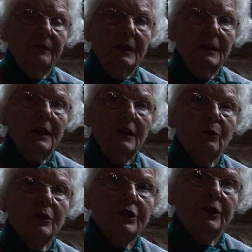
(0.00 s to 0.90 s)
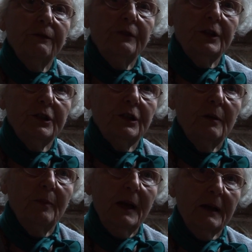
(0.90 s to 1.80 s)
think he was the
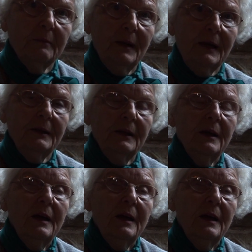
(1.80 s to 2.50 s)
first black man